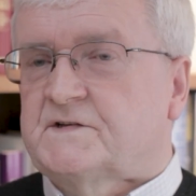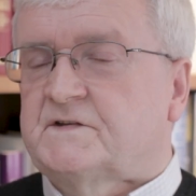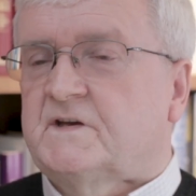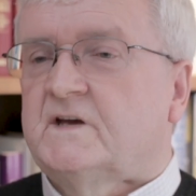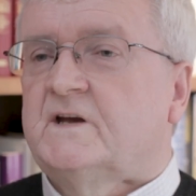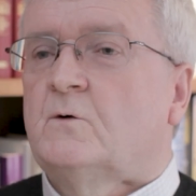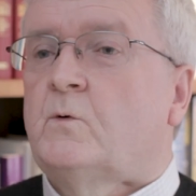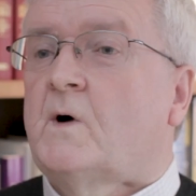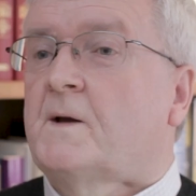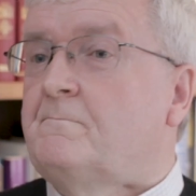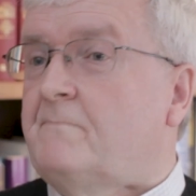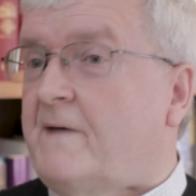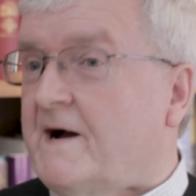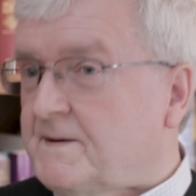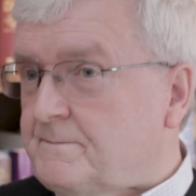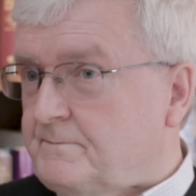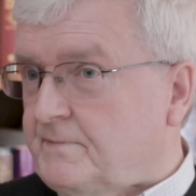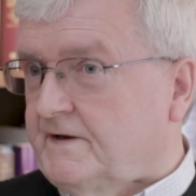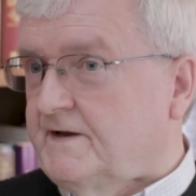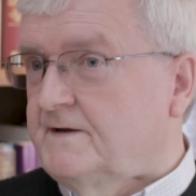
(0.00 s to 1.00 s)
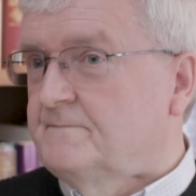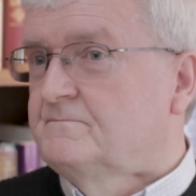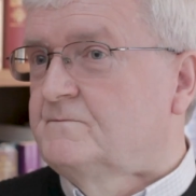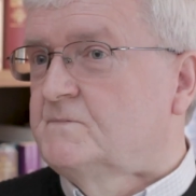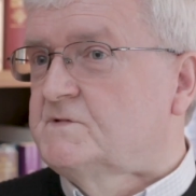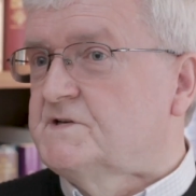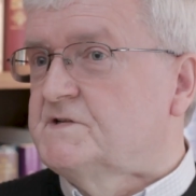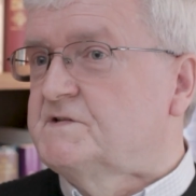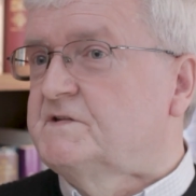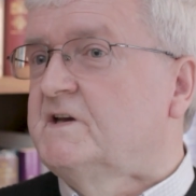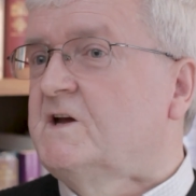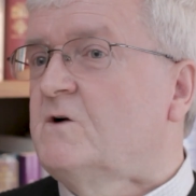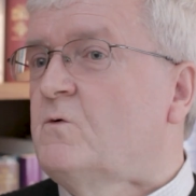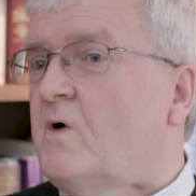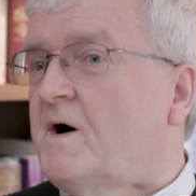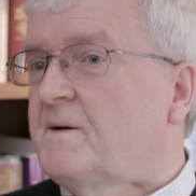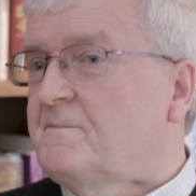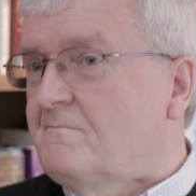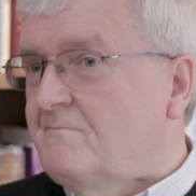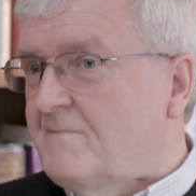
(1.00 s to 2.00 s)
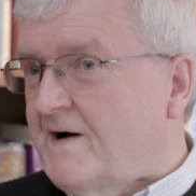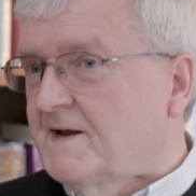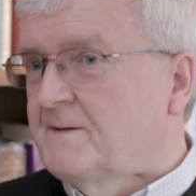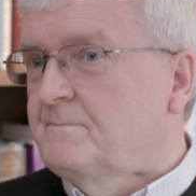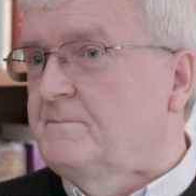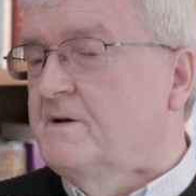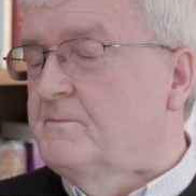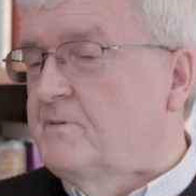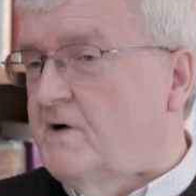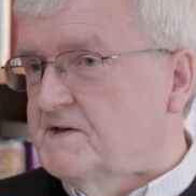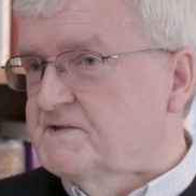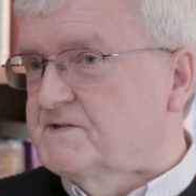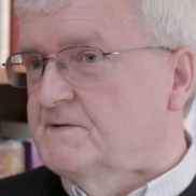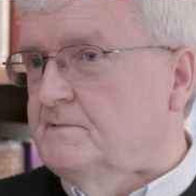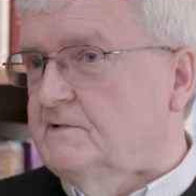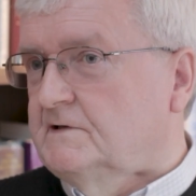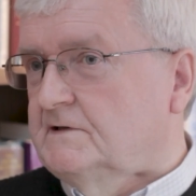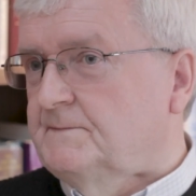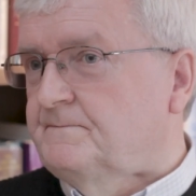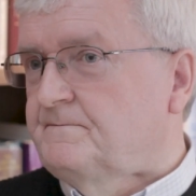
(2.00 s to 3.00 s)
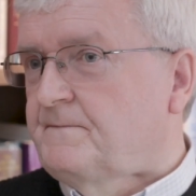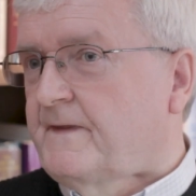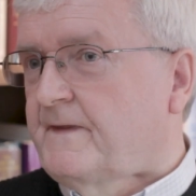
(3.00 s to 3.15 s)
see what might be, to see what might be possible.